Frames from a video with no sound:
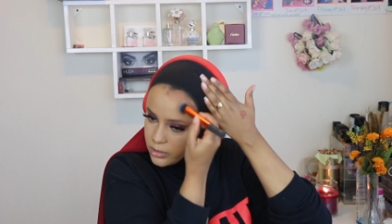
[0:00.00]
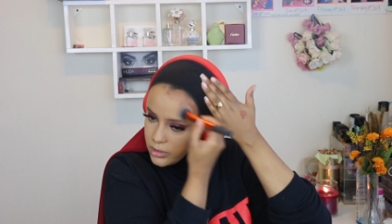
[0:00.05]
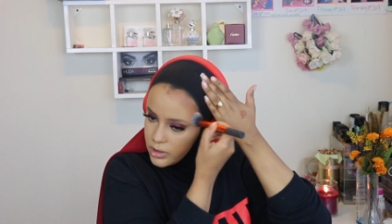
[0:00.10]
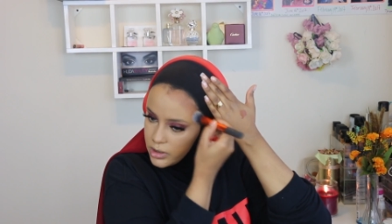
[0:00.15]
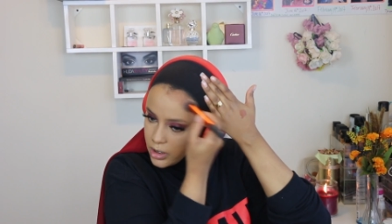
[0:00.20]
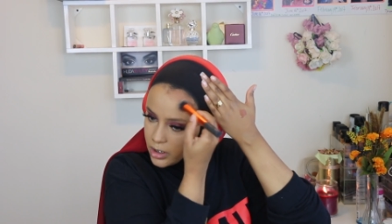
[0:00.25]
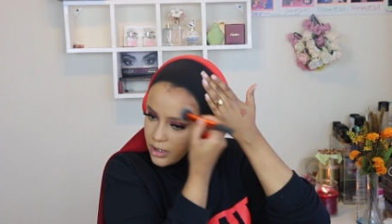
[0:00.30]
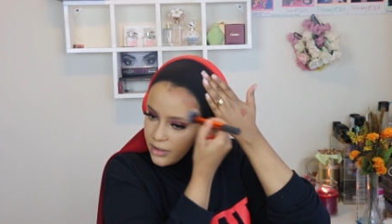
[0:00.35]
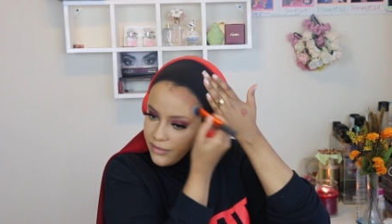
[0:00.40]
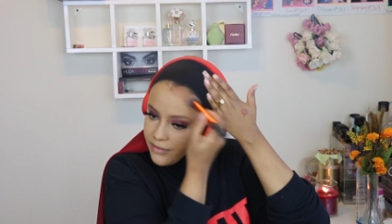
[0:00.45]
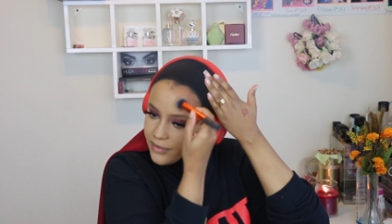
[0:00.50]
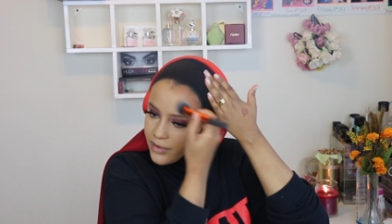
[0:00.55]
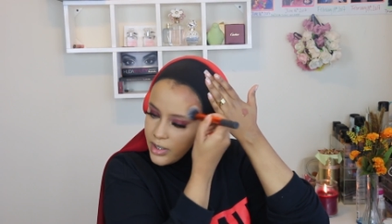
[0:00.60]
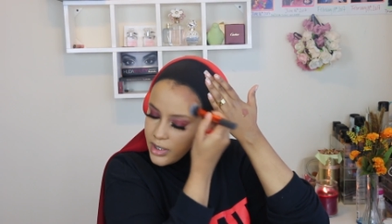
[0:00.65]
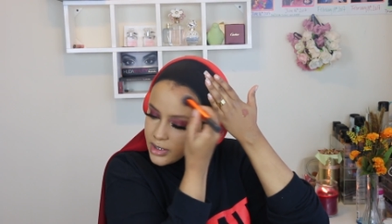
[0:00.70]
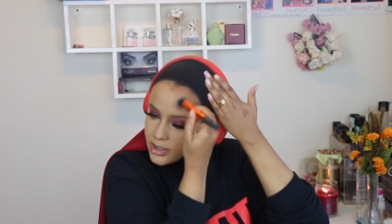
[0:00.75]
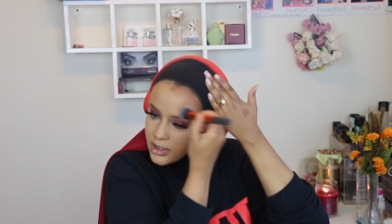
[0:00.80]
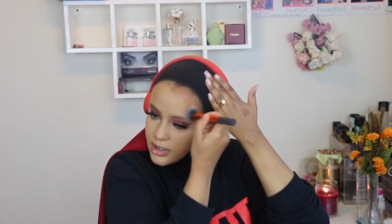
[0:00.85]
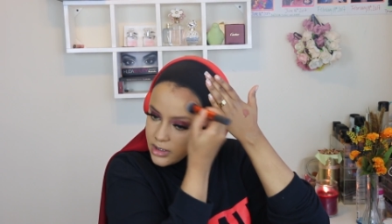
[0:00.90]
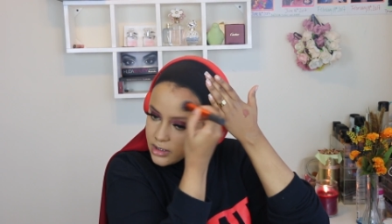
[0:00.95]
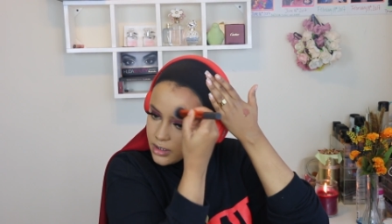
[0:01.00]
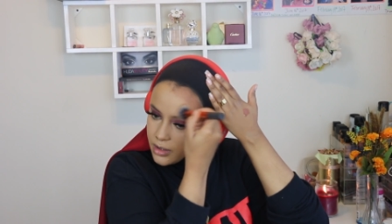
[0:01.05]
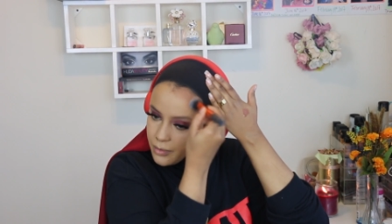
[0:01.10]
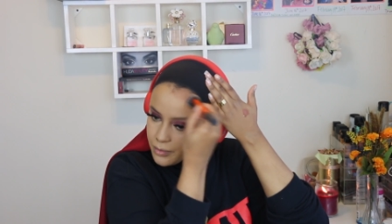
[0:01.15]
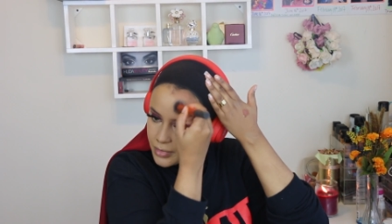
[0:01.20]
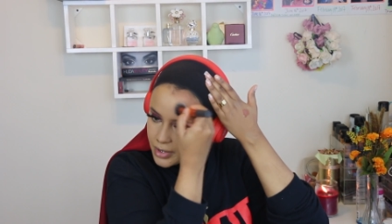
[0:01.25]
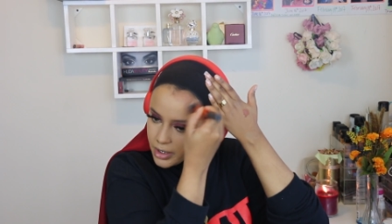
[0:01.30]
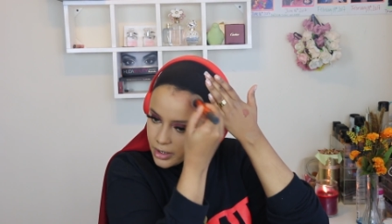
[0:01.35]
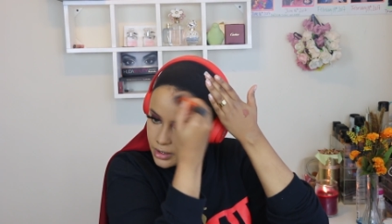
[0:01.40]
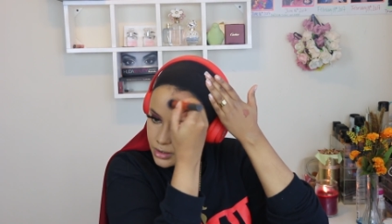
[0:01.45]
to our first
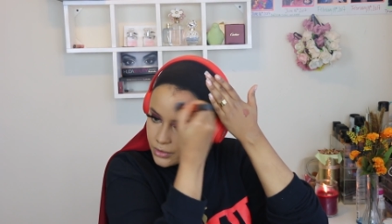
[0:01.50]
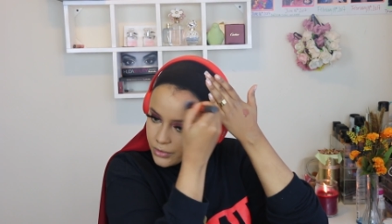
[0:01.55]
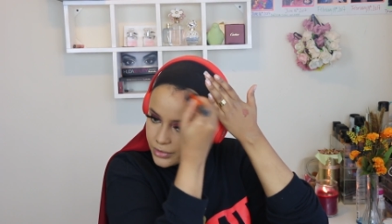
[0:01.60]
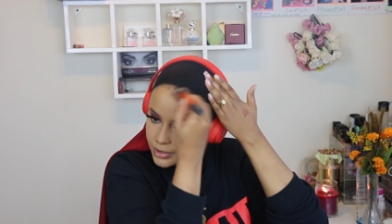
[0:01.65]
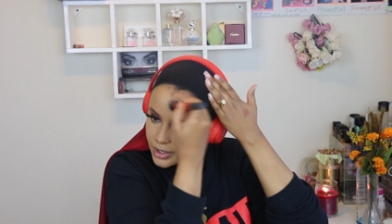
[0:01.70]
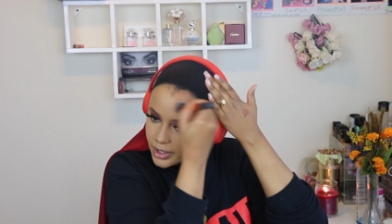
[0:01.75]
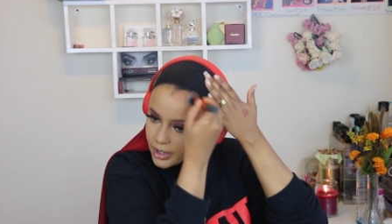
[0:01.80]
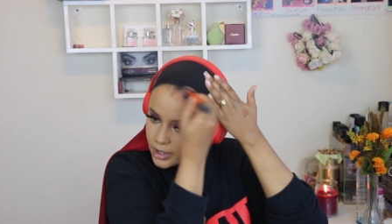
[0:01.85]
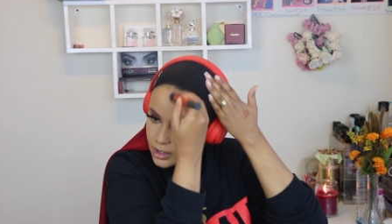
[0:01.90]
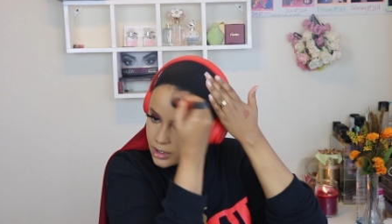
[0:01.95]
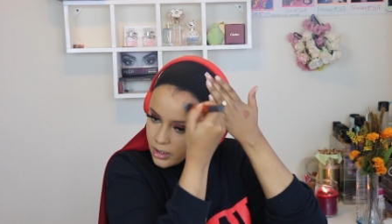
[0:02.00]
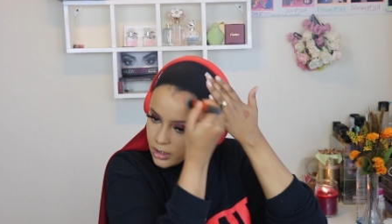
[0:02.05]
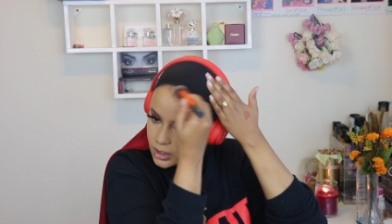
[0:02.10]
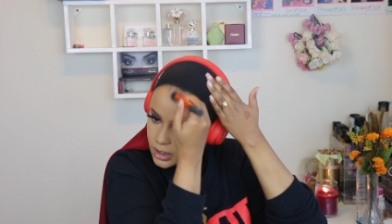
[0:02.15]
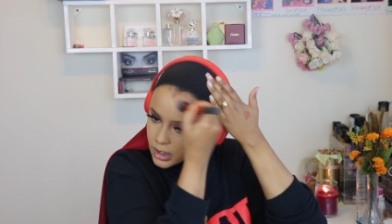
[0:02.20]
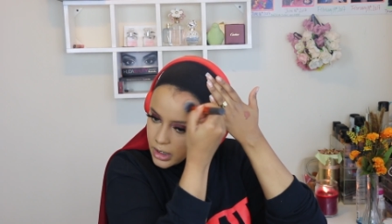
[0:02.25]
meet and greet.